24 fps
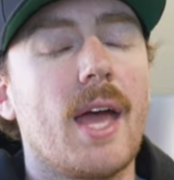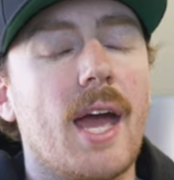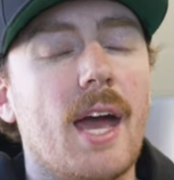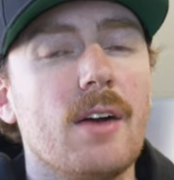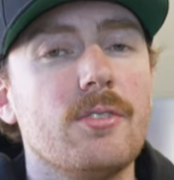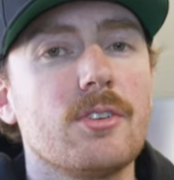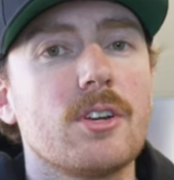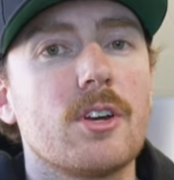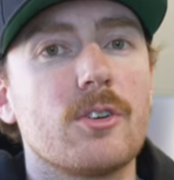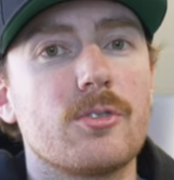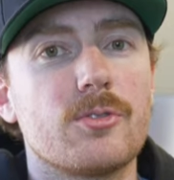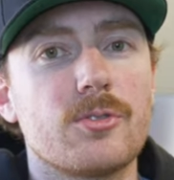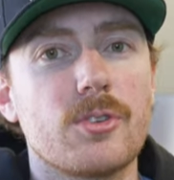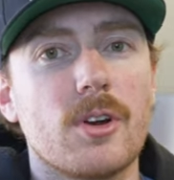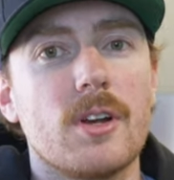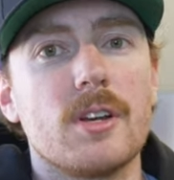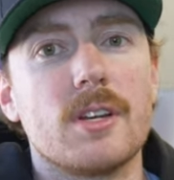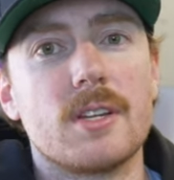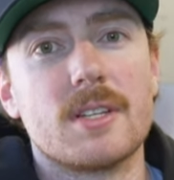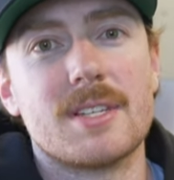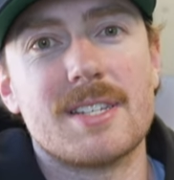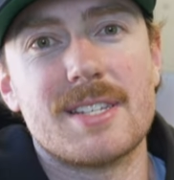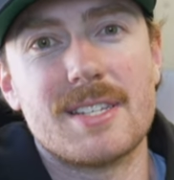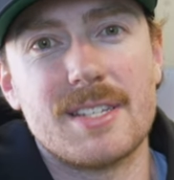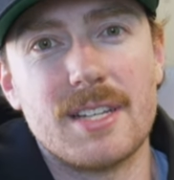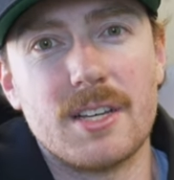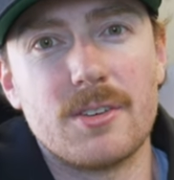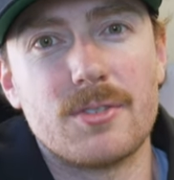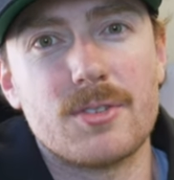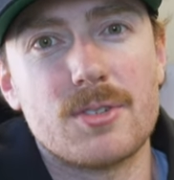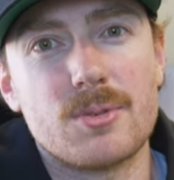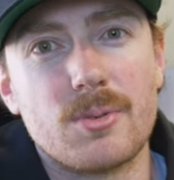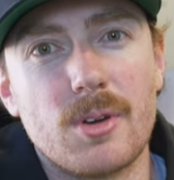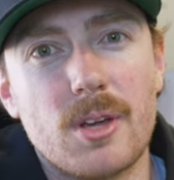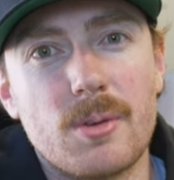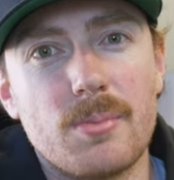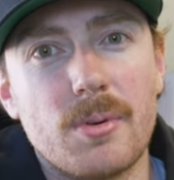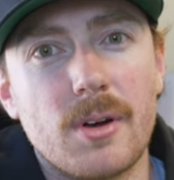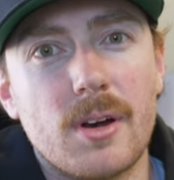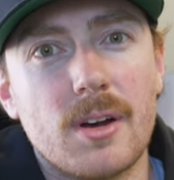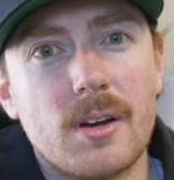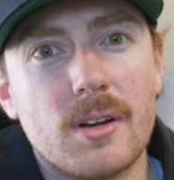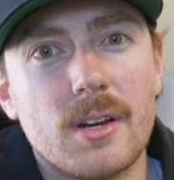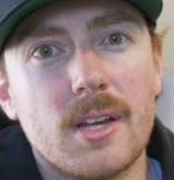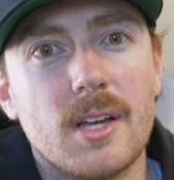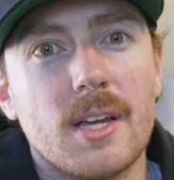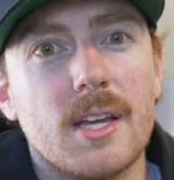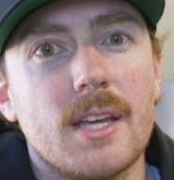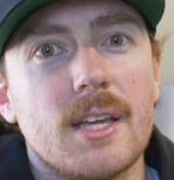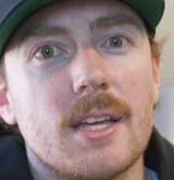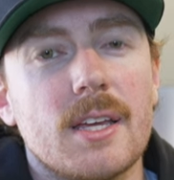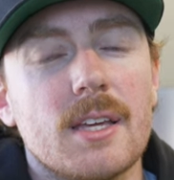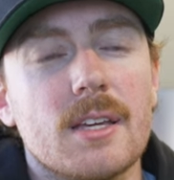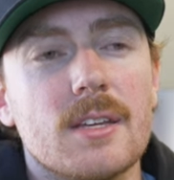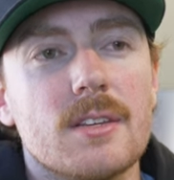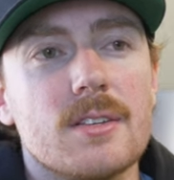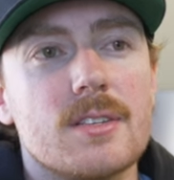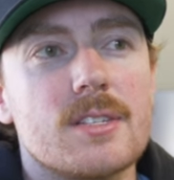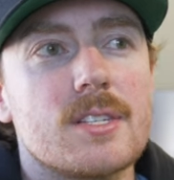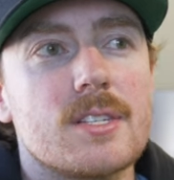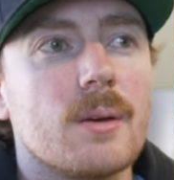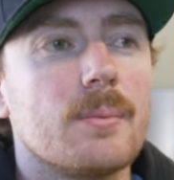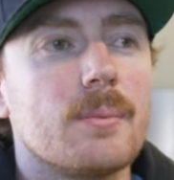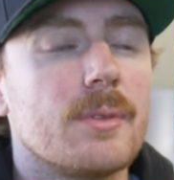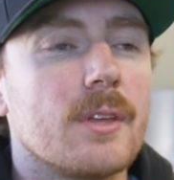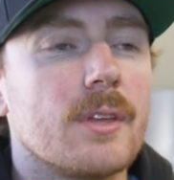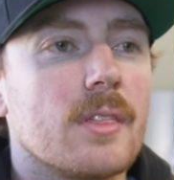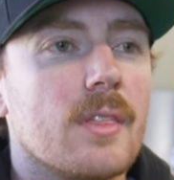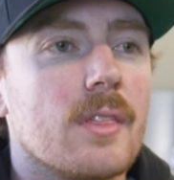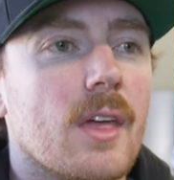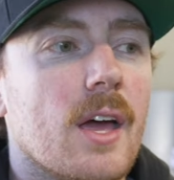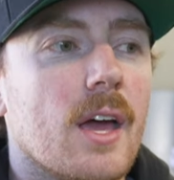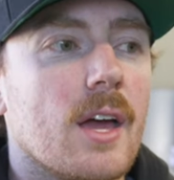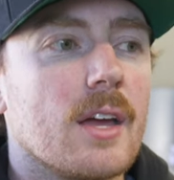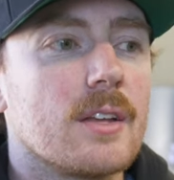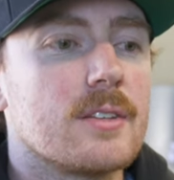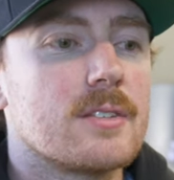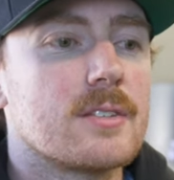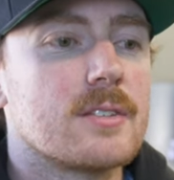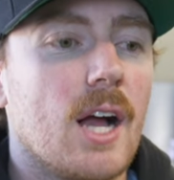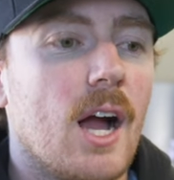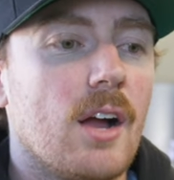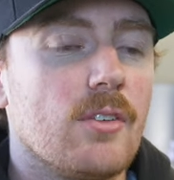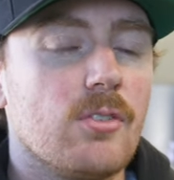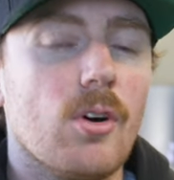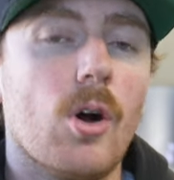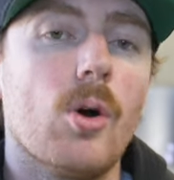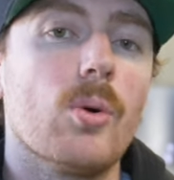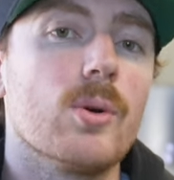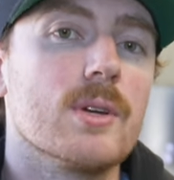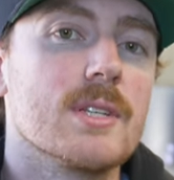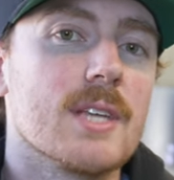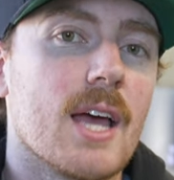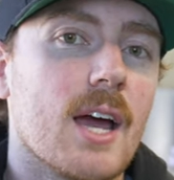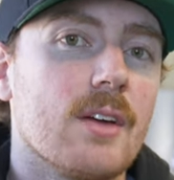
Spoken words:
Having a front stiff sway bar is something that I've always